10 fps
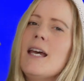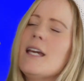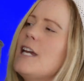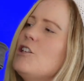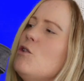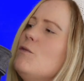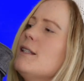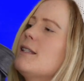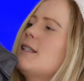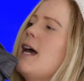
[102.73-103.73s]
Can you
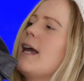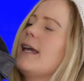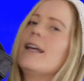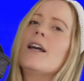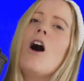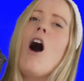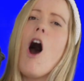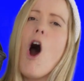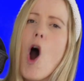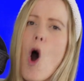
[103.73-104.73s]
just say
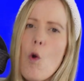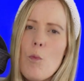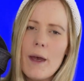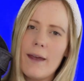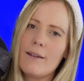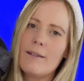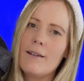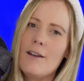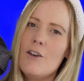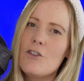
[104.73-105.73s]
open
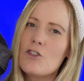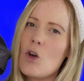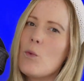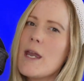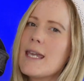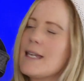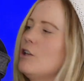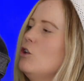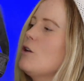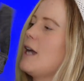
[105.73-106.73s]
so we
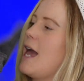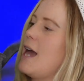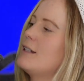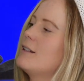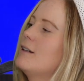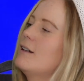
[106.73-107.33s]
can look at